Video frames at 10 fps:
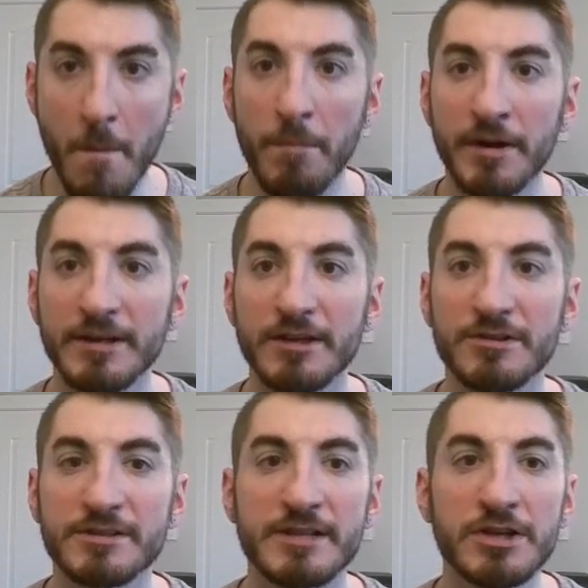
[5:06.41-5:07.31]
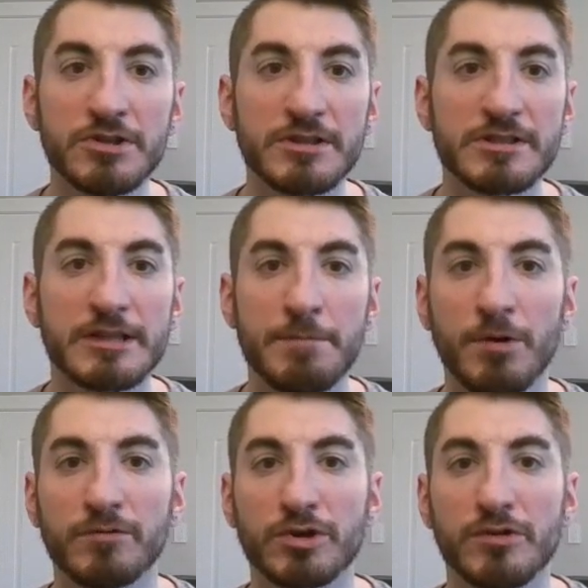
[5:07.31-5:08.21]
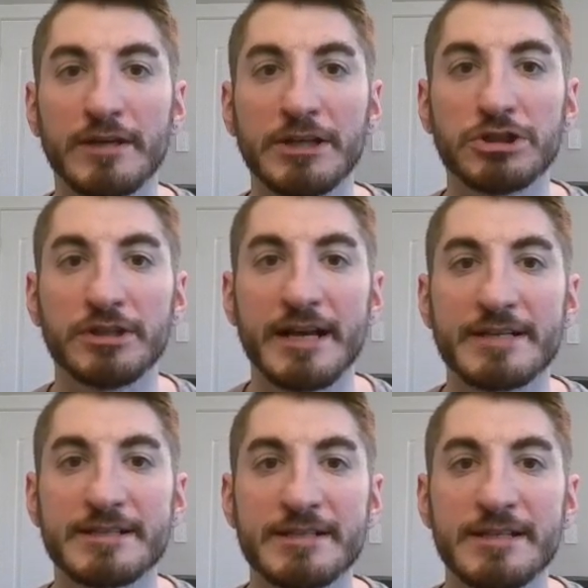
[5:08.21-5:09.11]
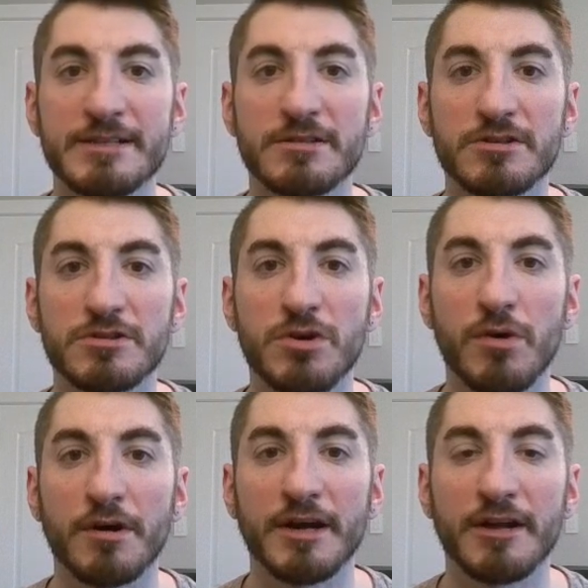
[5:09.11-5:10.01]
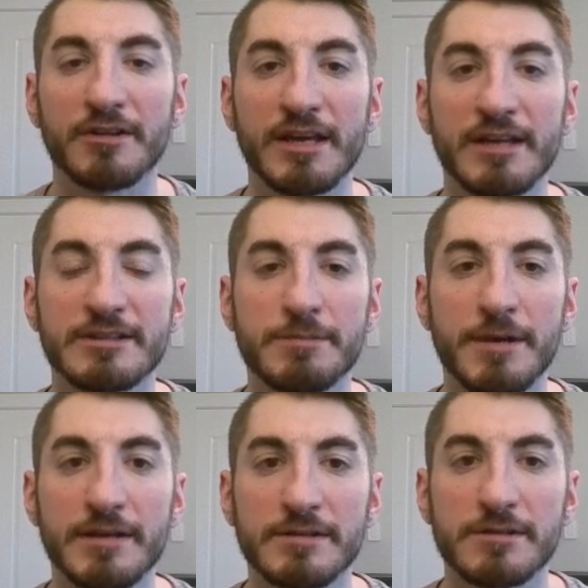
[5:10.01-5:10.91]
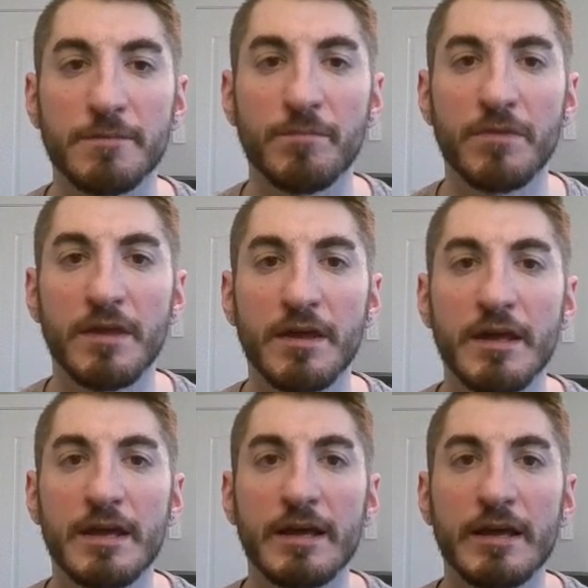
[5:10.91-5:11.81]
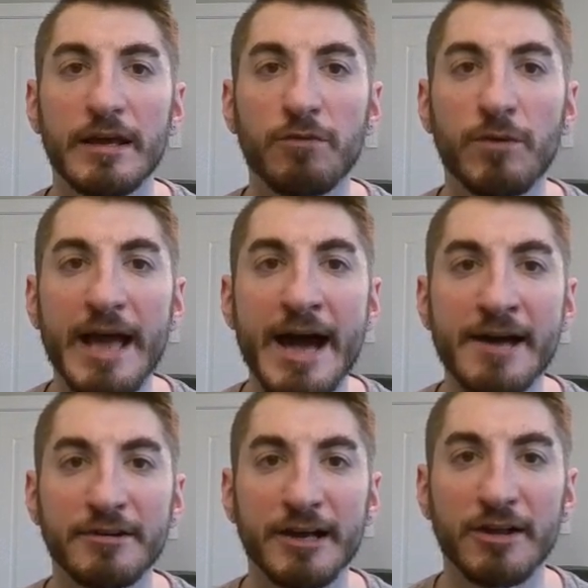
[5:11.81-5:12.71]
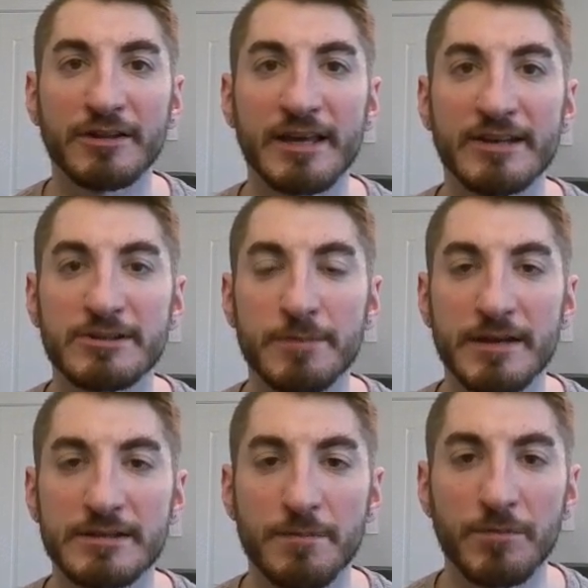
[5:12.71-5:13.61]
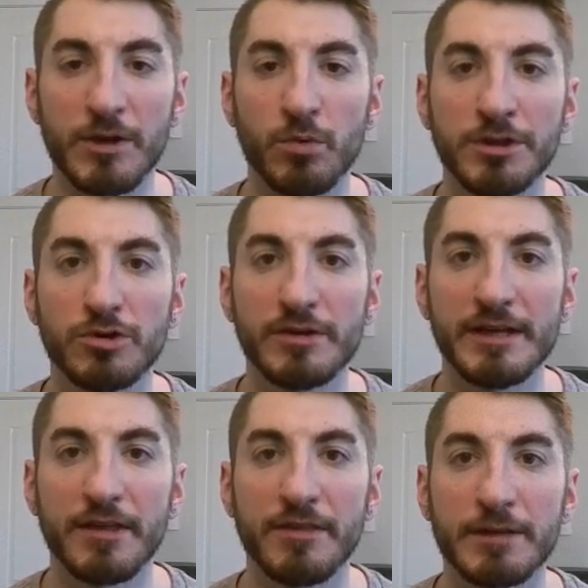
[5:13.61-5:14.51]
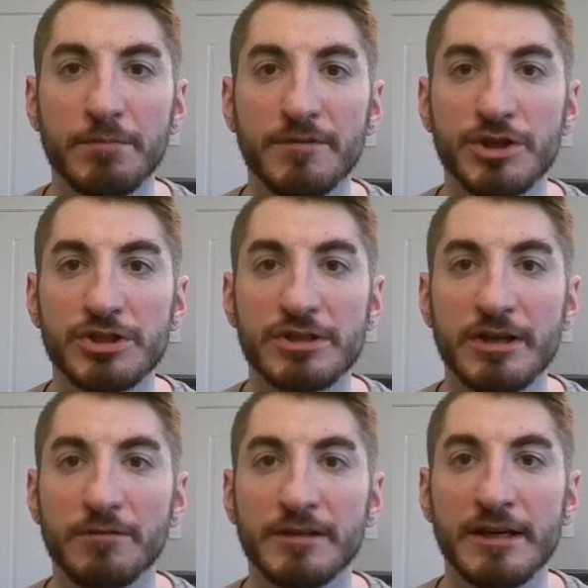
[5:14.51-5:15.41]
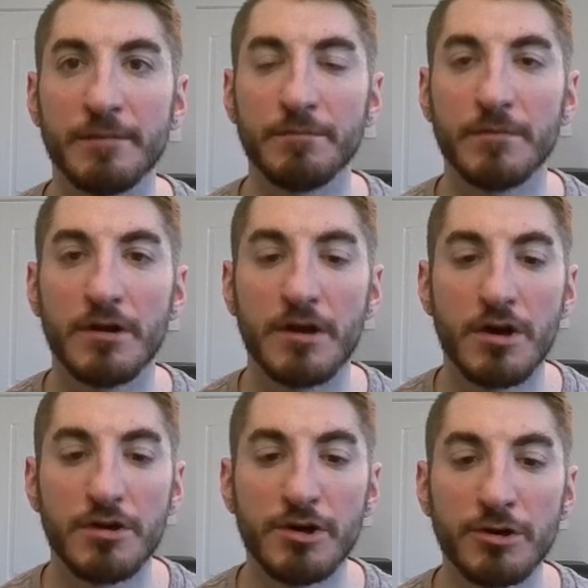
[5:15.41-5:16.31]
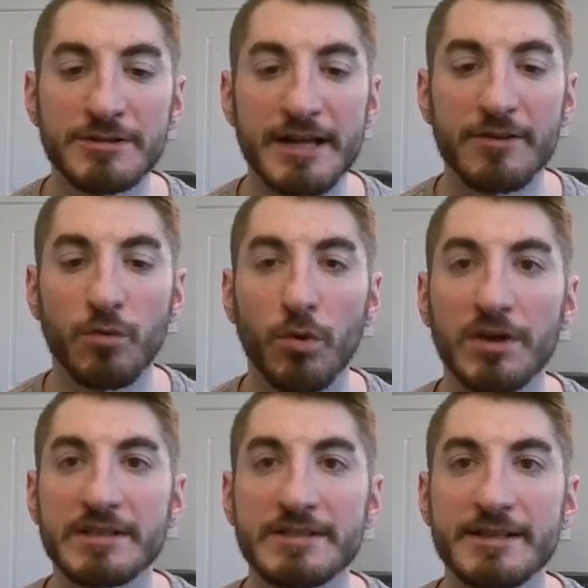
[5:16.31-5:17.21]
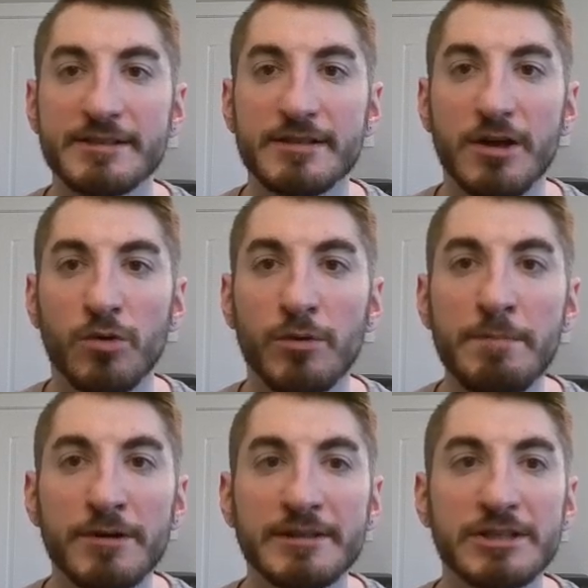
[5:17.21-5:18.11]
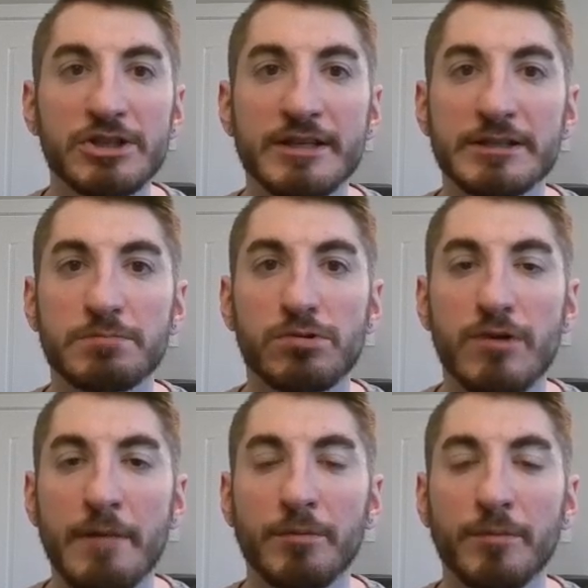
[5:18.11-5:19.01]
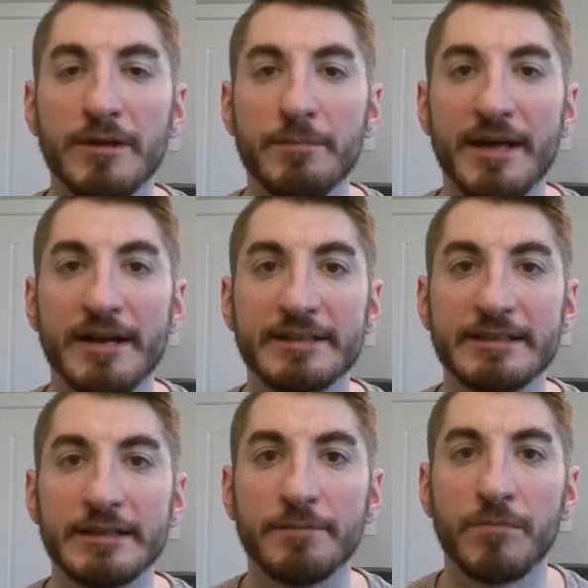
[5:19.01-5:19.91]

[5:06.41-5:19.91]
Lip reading: But it'll essentially skip over creation as it sees there's no unallocated space. If we had unallocated space, it would create a thick provisioned LVM. Notice how the warning says repartitioning is probably a bad idea.